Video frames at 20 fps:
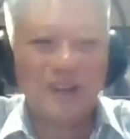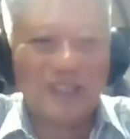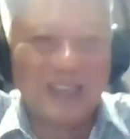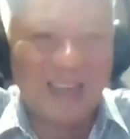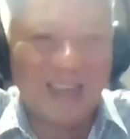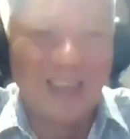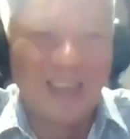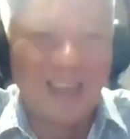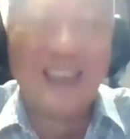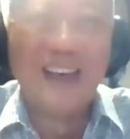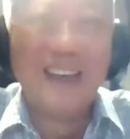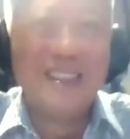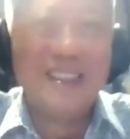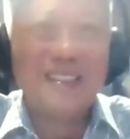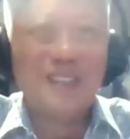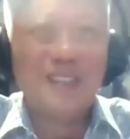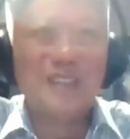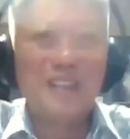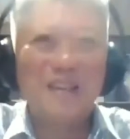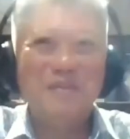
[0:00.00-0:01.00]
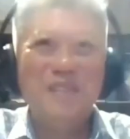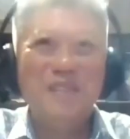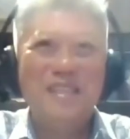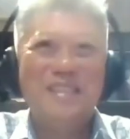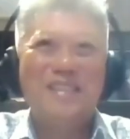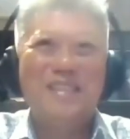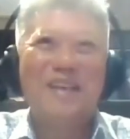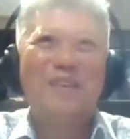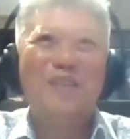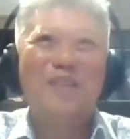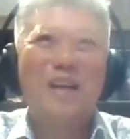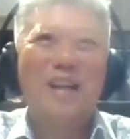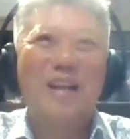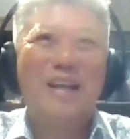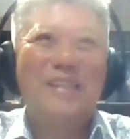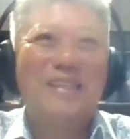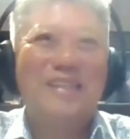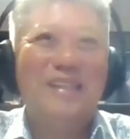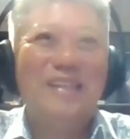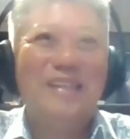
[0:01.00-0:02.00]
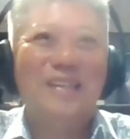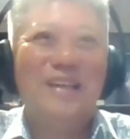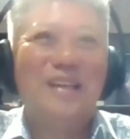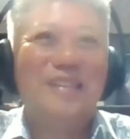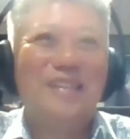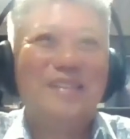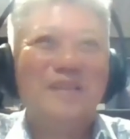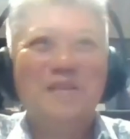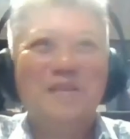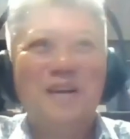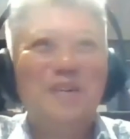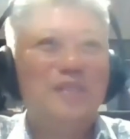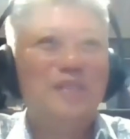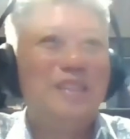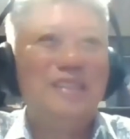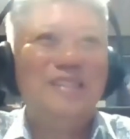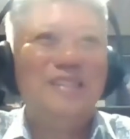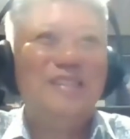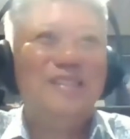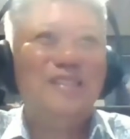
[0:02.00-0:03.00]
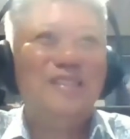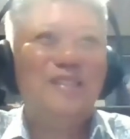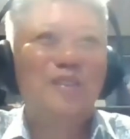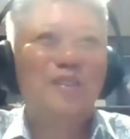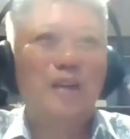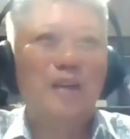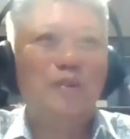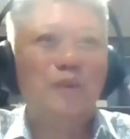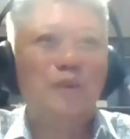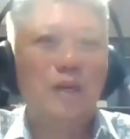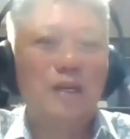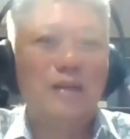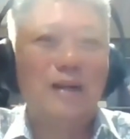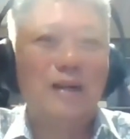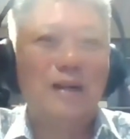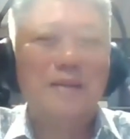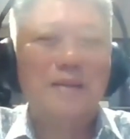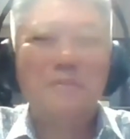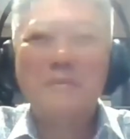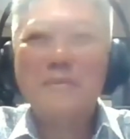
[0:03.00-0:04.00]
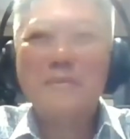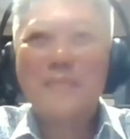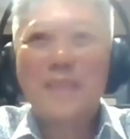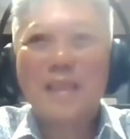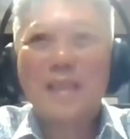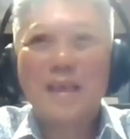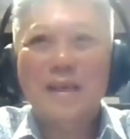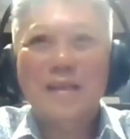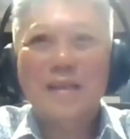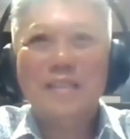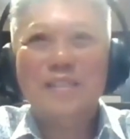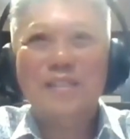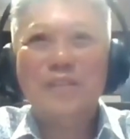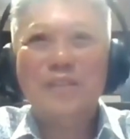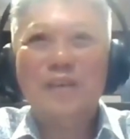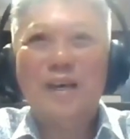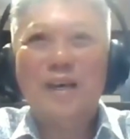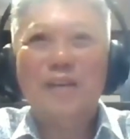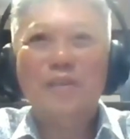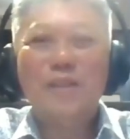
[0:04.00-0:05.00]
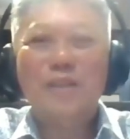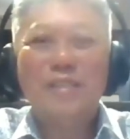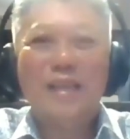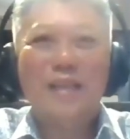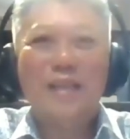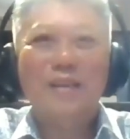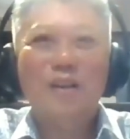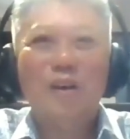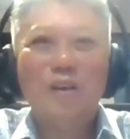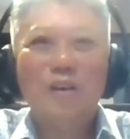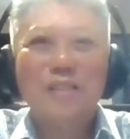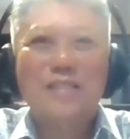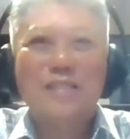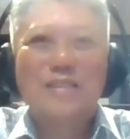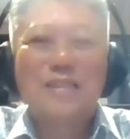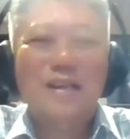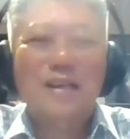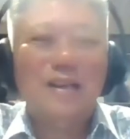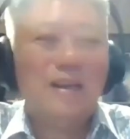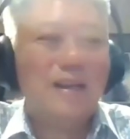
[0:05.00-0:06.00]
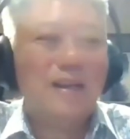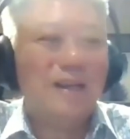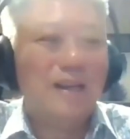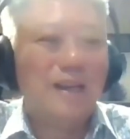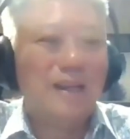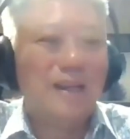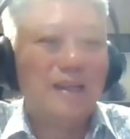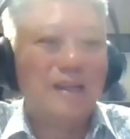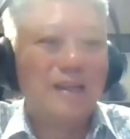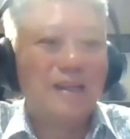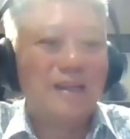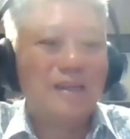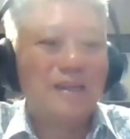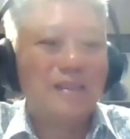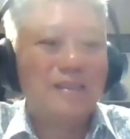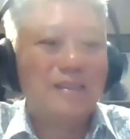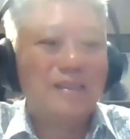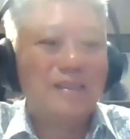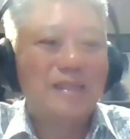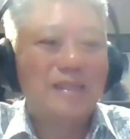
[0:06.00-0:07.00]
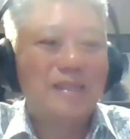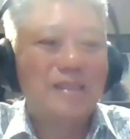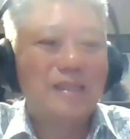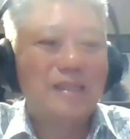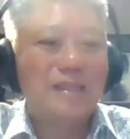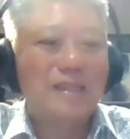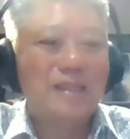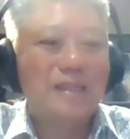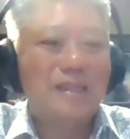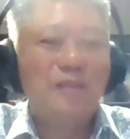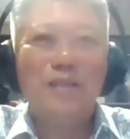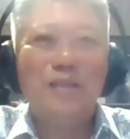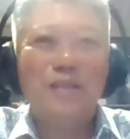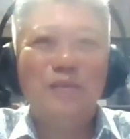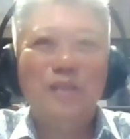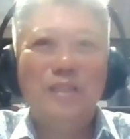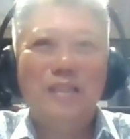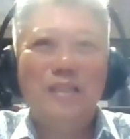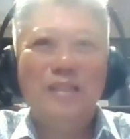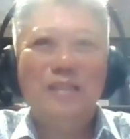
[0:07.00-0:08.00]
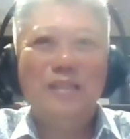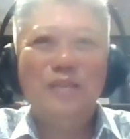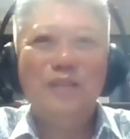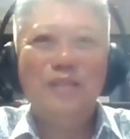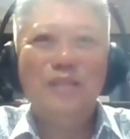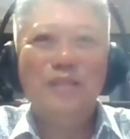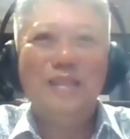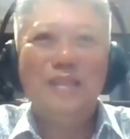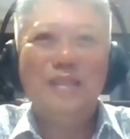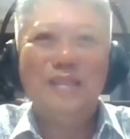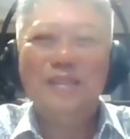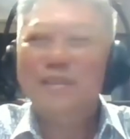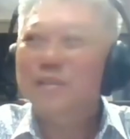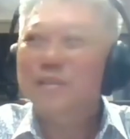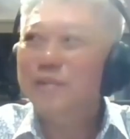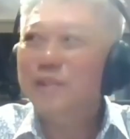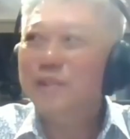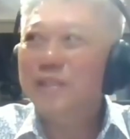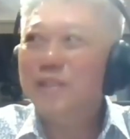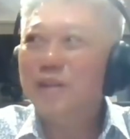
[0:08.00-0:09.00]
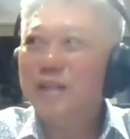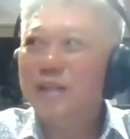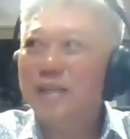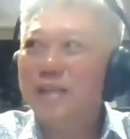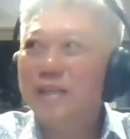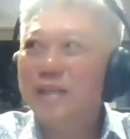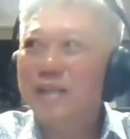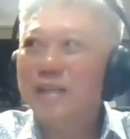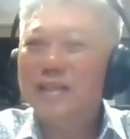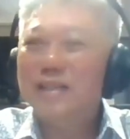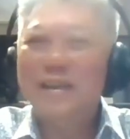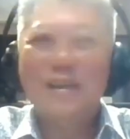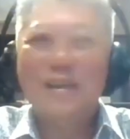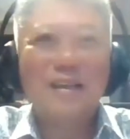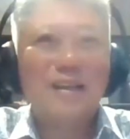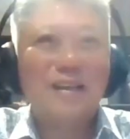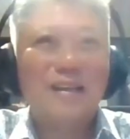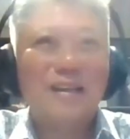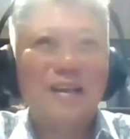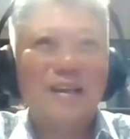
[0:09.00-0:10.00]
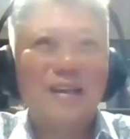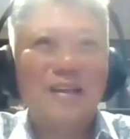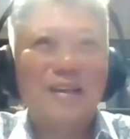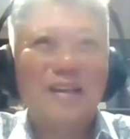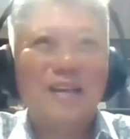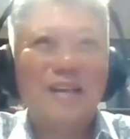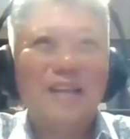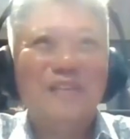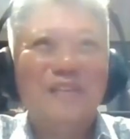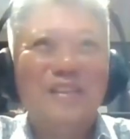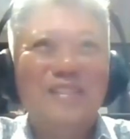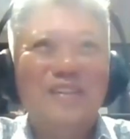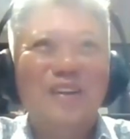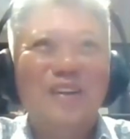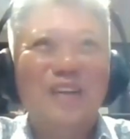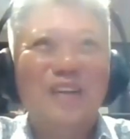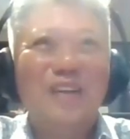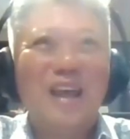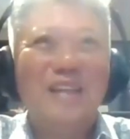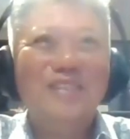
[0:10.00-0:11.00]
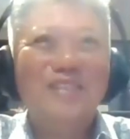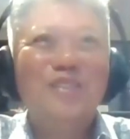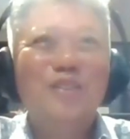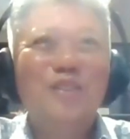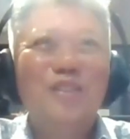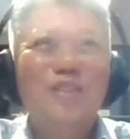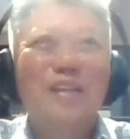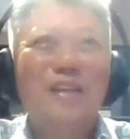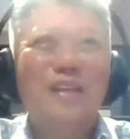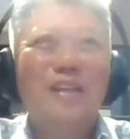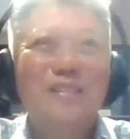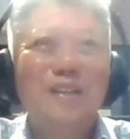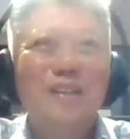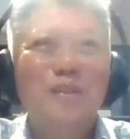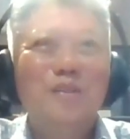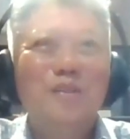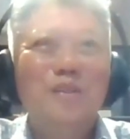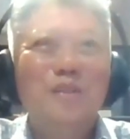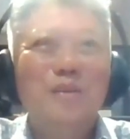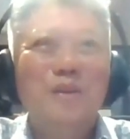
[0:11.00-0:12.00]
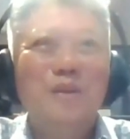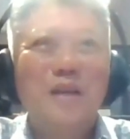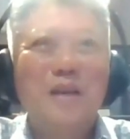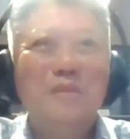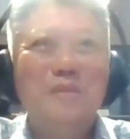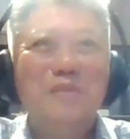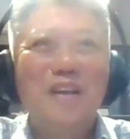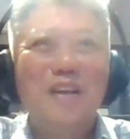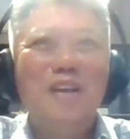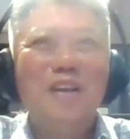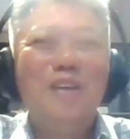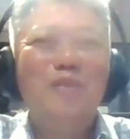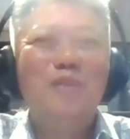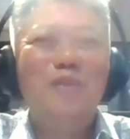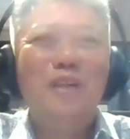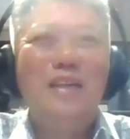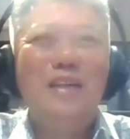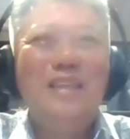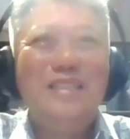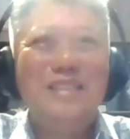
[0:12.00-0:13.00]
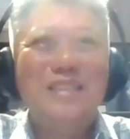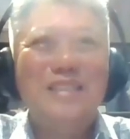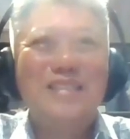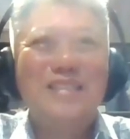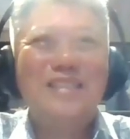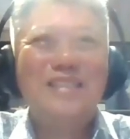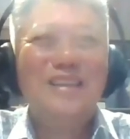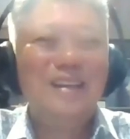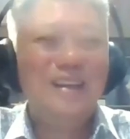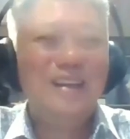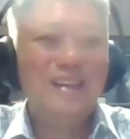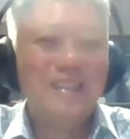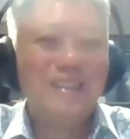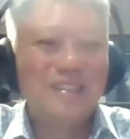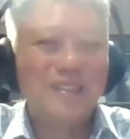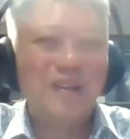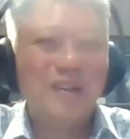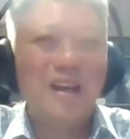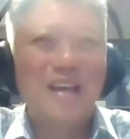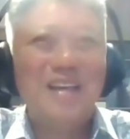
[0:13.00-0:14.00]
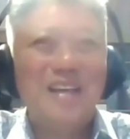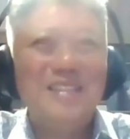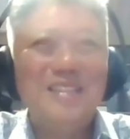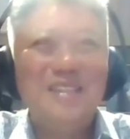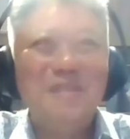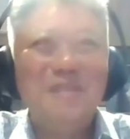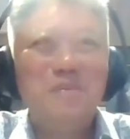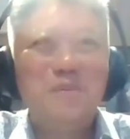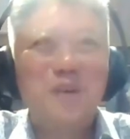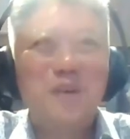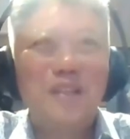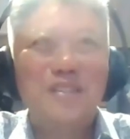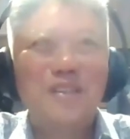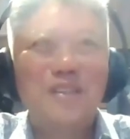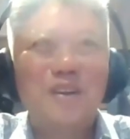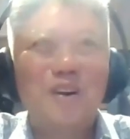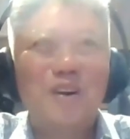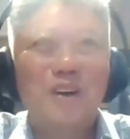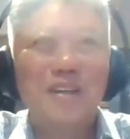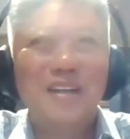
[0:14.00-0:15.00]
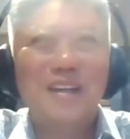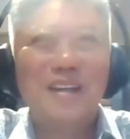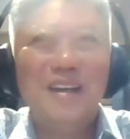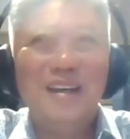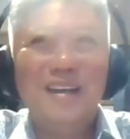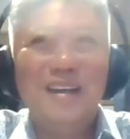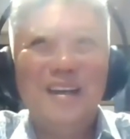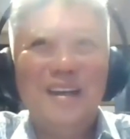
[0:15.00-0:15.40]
Okay, so that means uh, what I did uh, somehow didn't quite work, right? So I was at loss, and uh, that's the time when we we we thought uh, our uh, life is gonna end soon. So we become very religious. So I actually prayed to God,